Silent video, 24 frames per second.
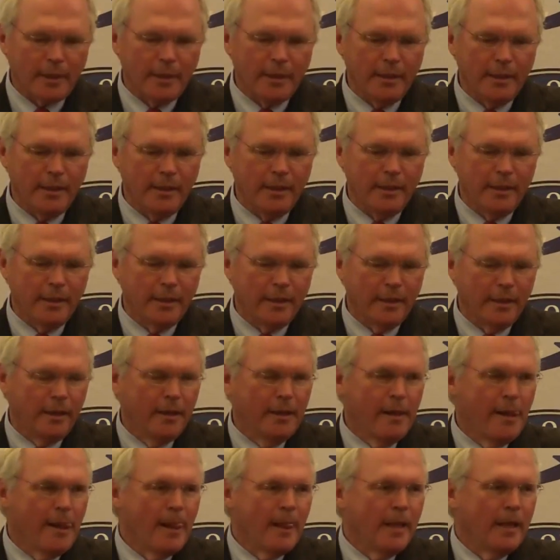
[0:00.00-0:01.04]
he
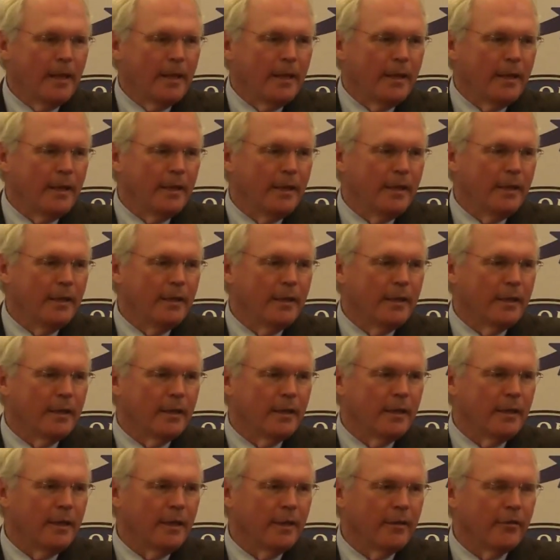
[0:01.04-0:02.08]

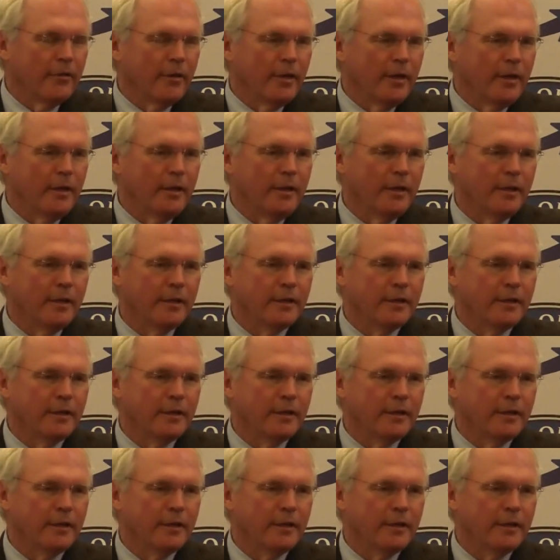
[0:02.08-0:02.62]
has a